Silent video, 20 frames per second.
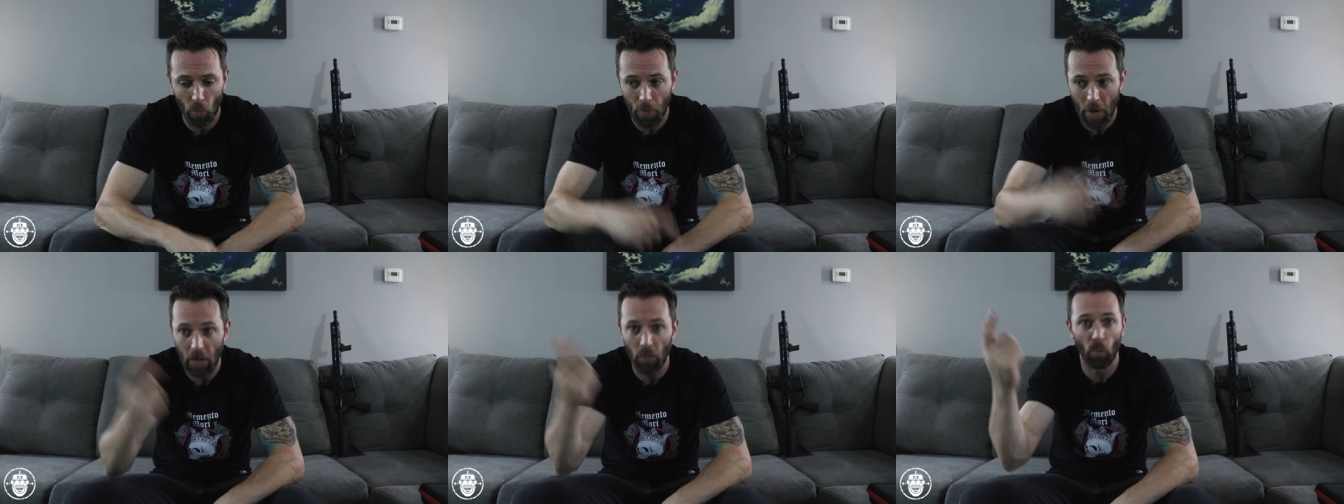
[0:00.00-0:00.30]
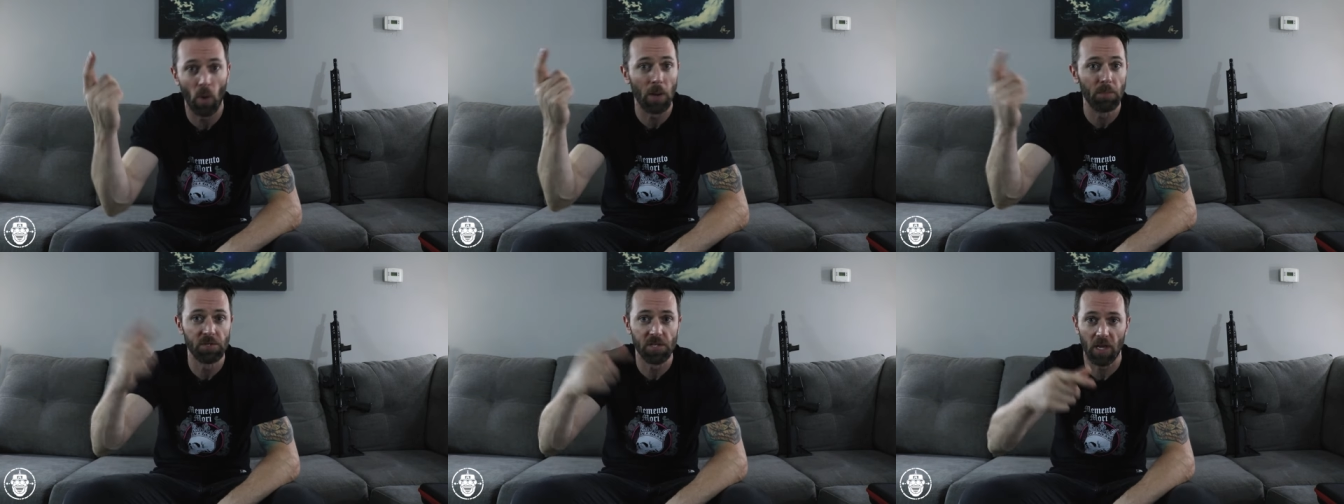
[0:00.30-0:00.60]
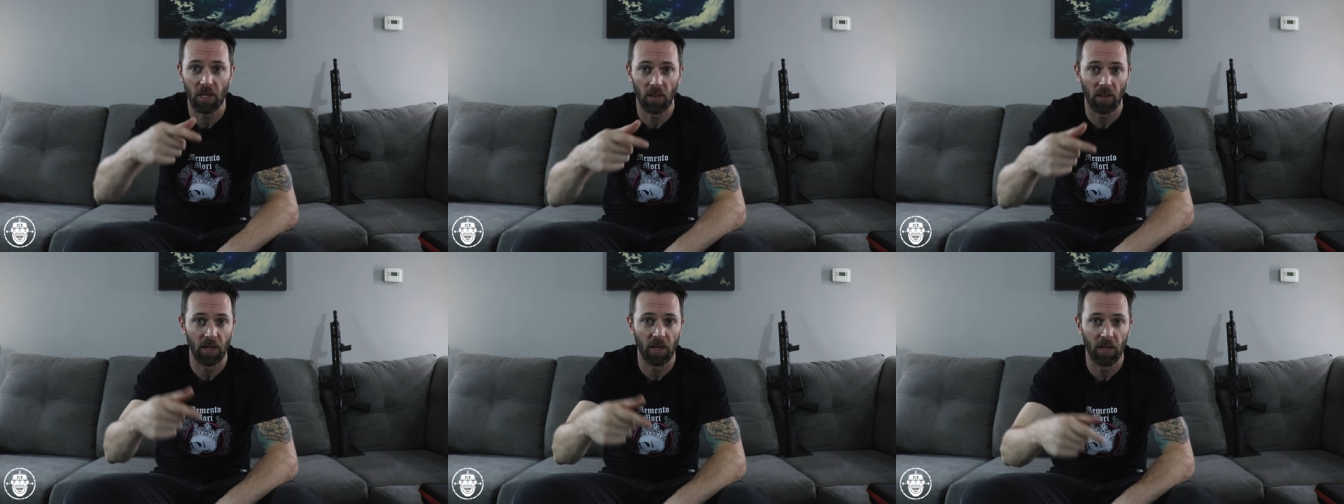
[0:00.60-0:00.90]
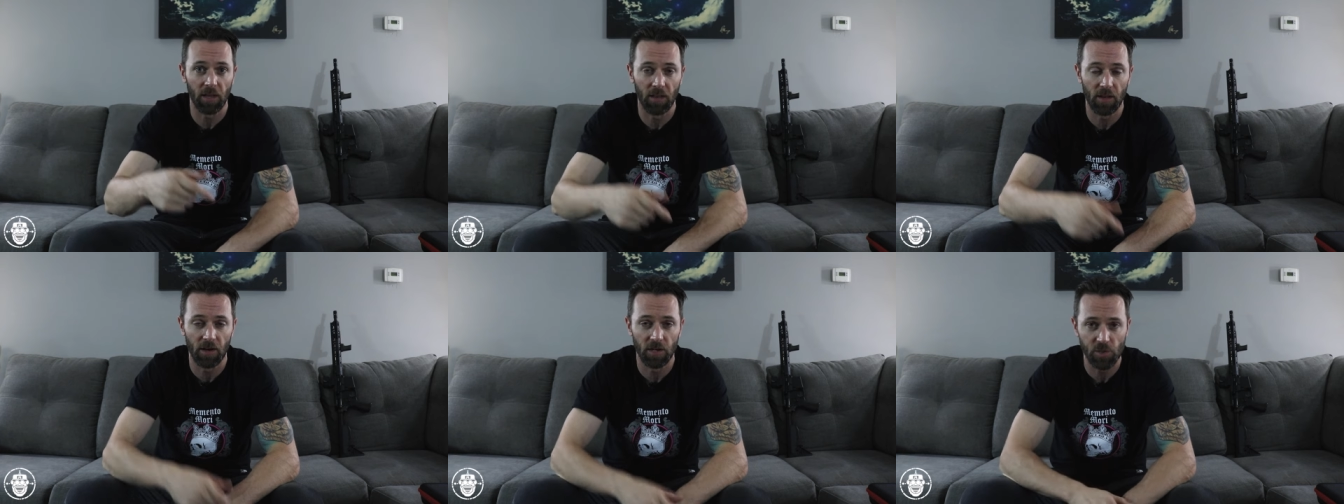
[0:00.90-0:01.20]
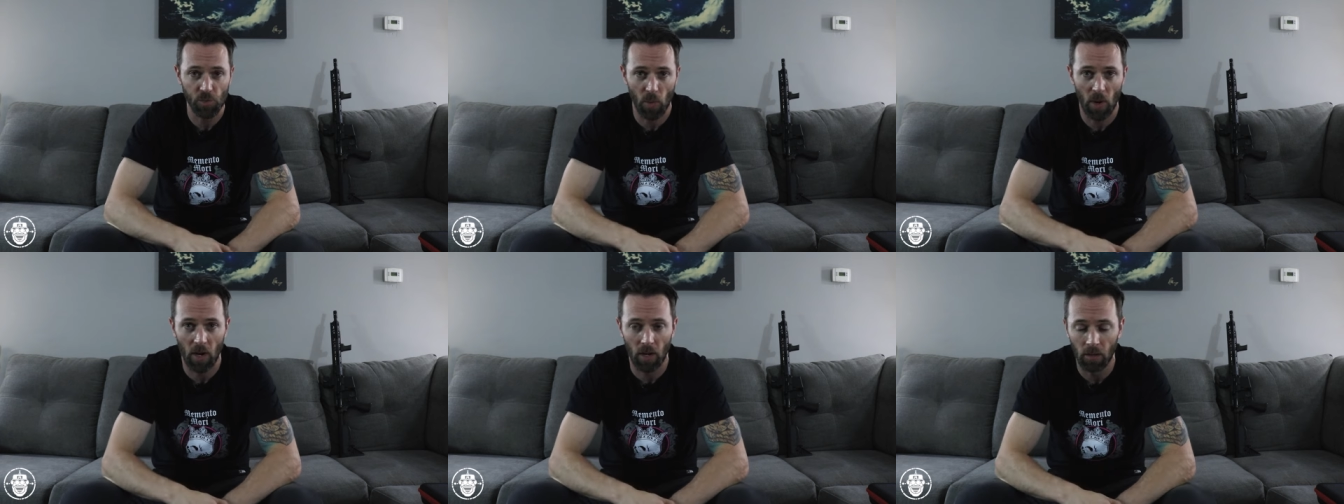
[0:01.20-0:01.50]
main website link in there
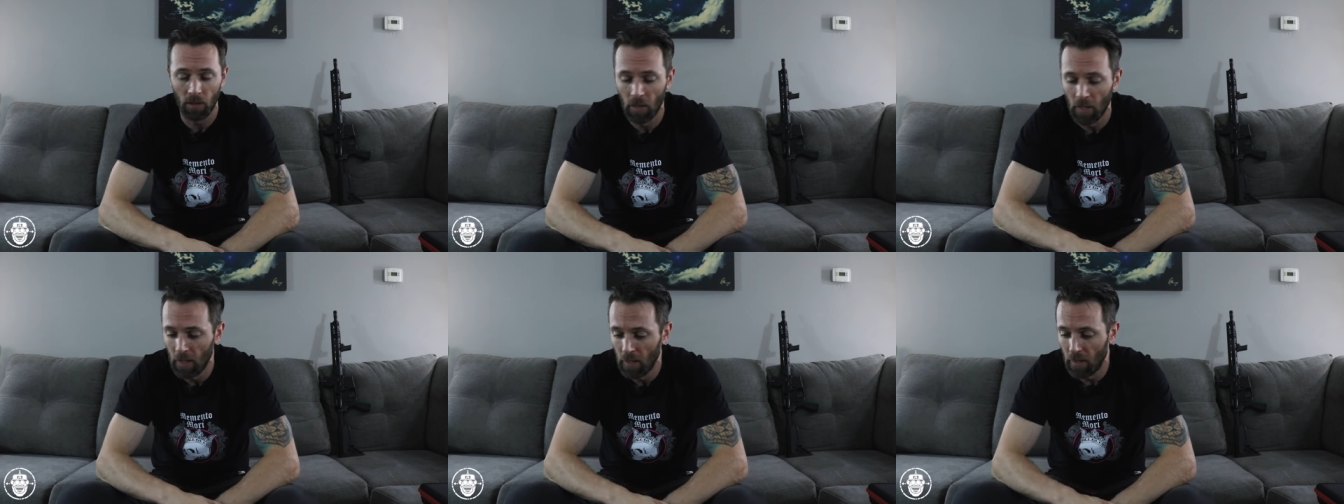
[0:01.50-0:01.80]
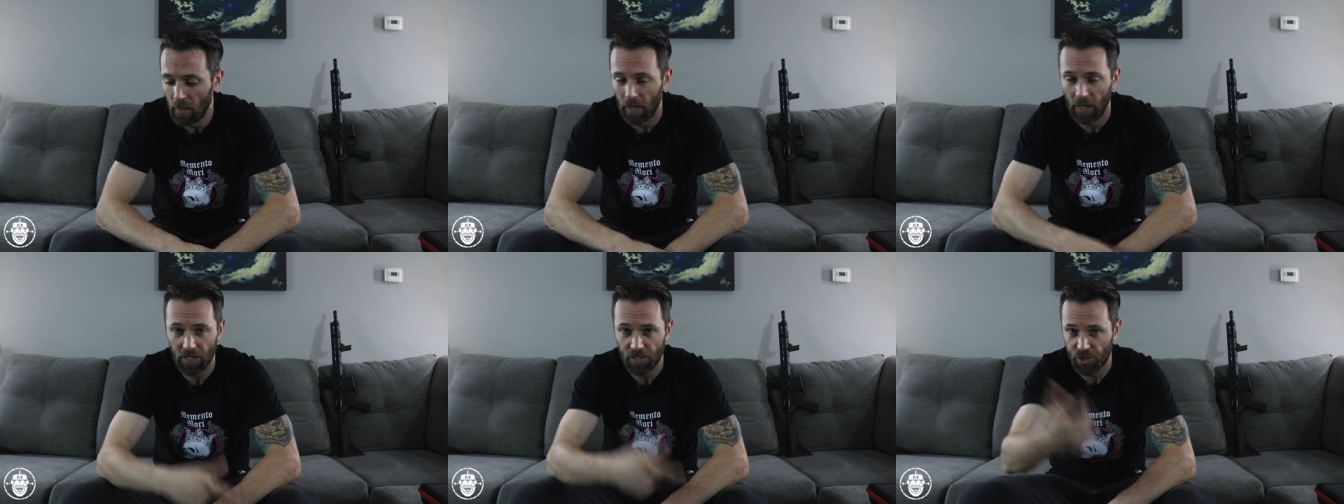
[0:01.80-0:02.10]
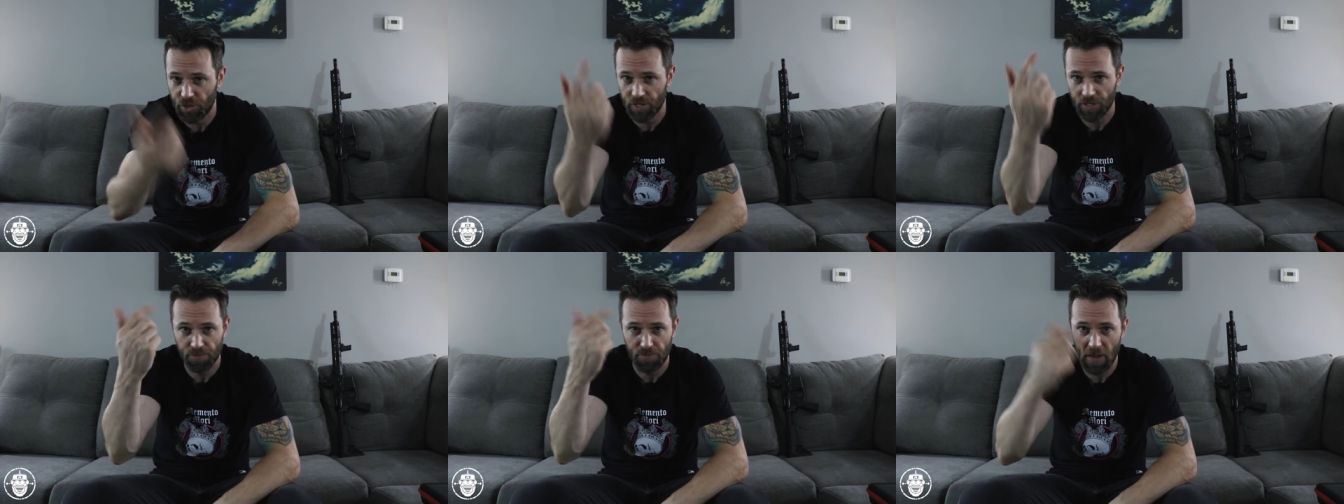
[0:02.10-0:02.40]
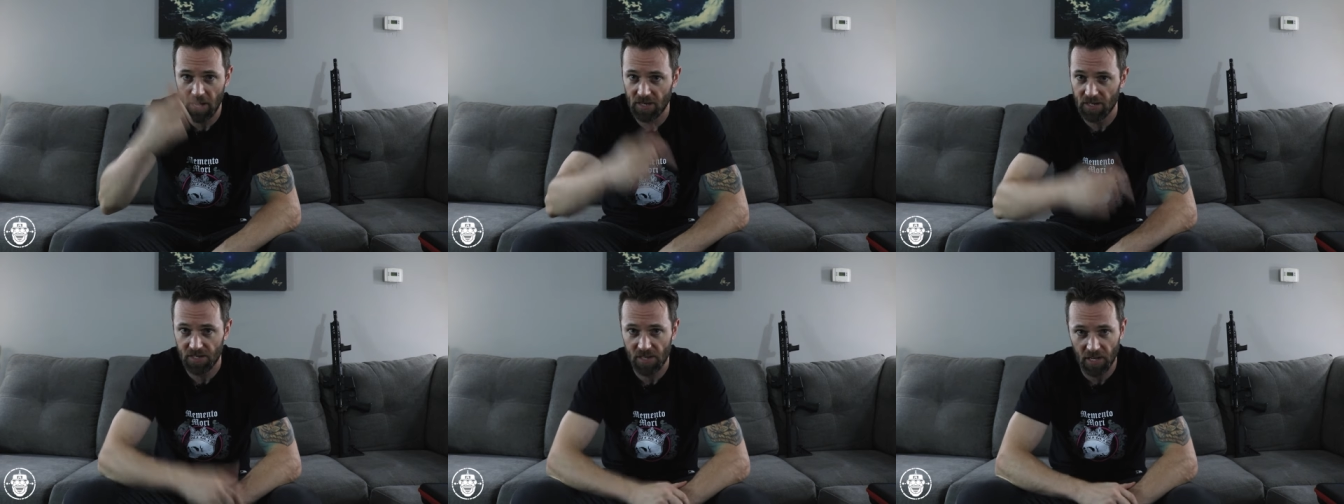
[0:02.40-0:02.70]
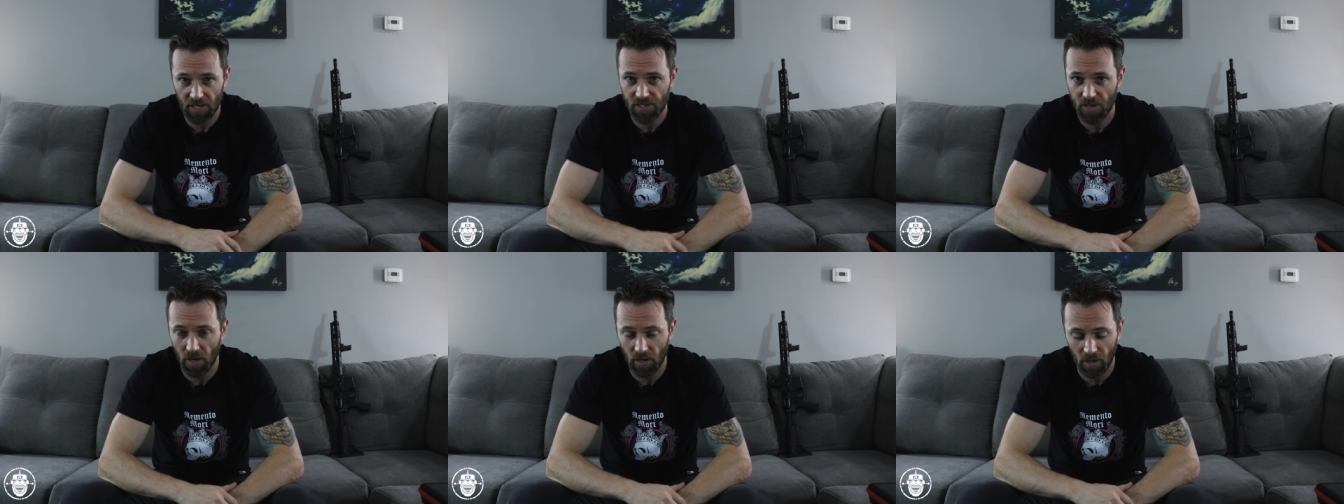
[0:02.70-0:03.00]
as well. Uh, it's just
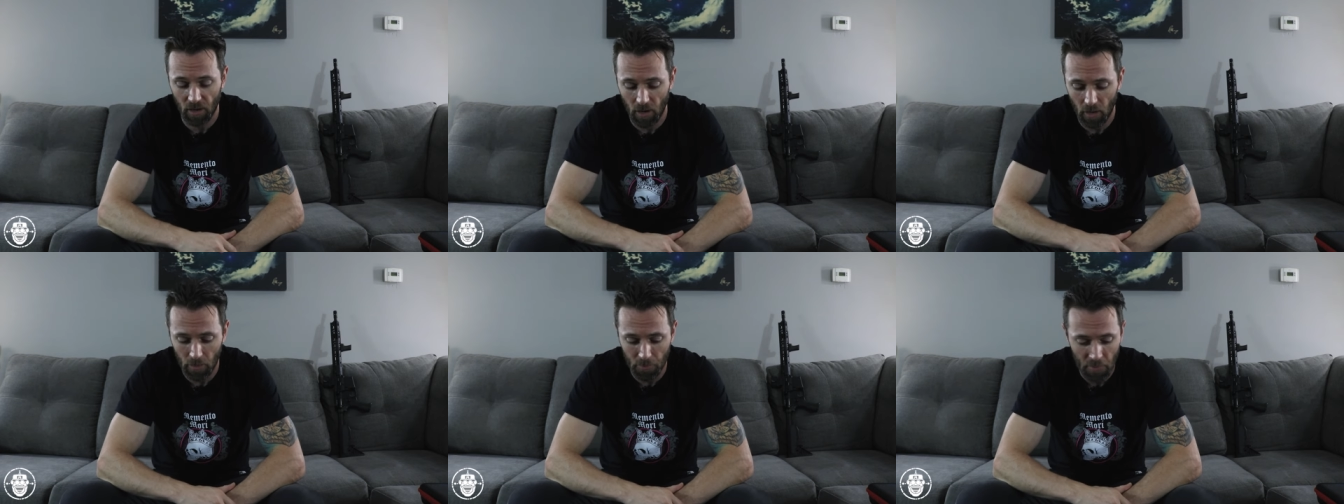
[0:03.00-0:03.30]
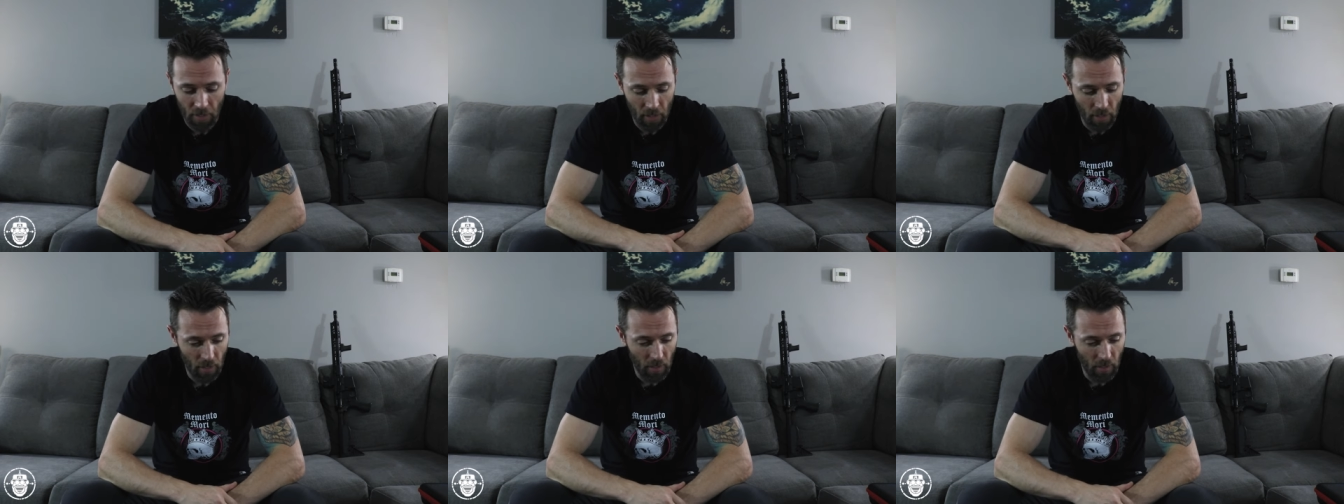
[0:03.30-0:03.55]
mantisx.com.